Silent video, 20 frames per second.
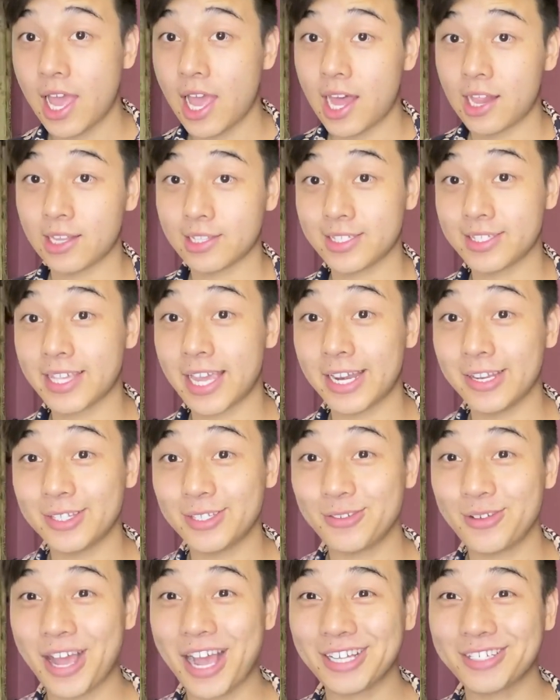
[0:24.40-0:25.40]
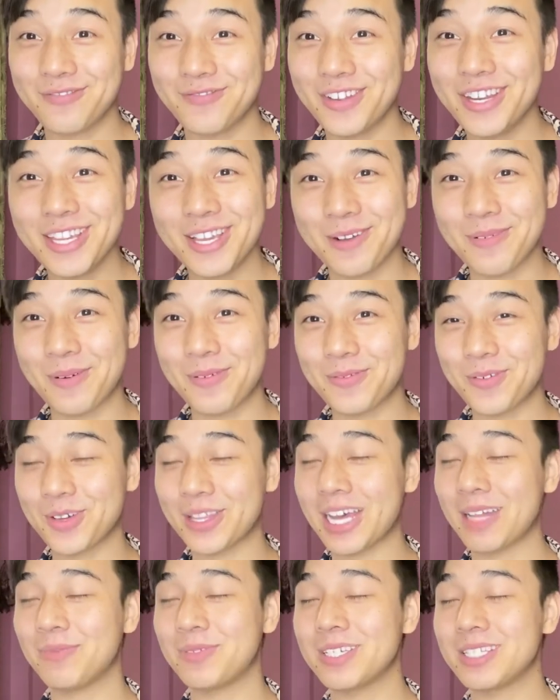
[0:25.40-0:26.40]
let's get into this reaction video.
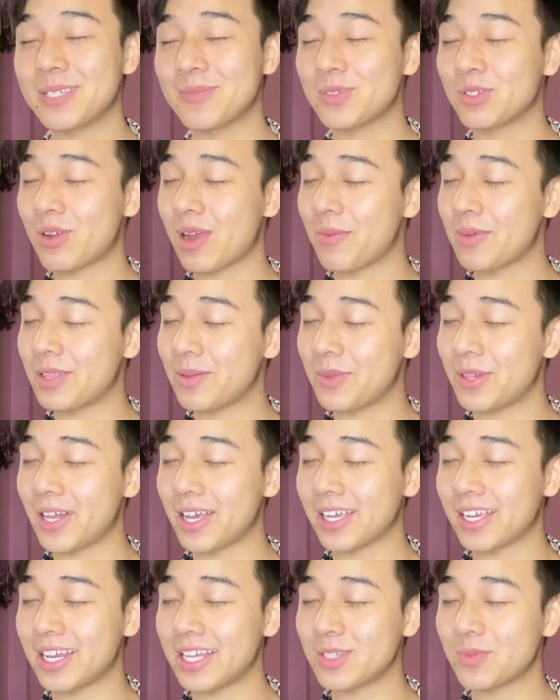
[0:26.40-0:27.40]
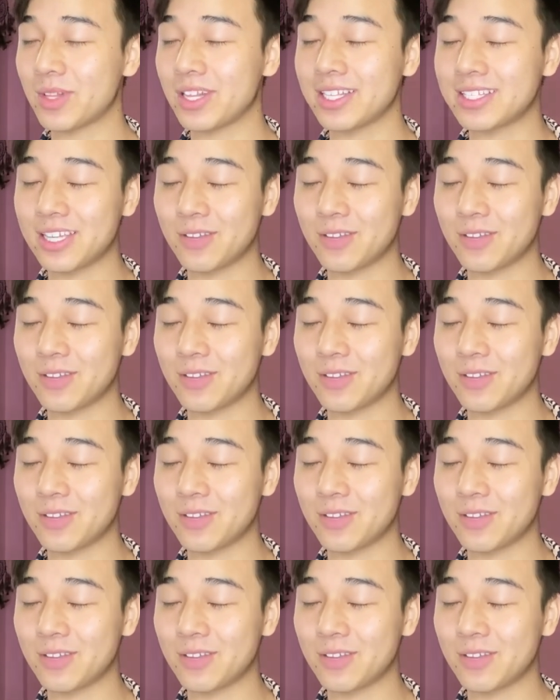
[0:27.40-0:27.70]
Before that, please subscribe, hit the bell icon as well.